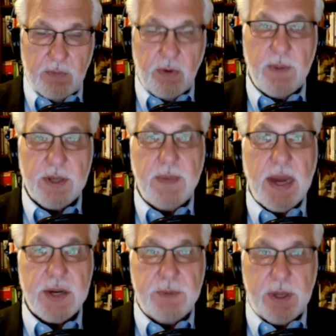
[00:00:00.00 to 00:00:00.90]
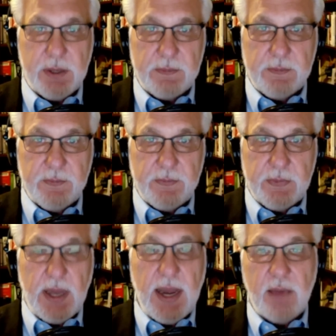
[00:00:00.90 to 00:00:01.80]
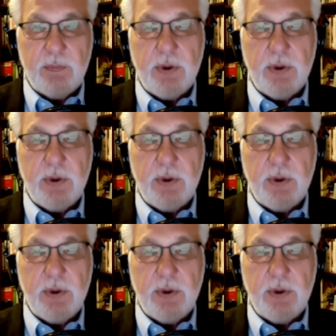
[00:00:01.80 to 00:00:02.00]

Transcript: for mismanagement and have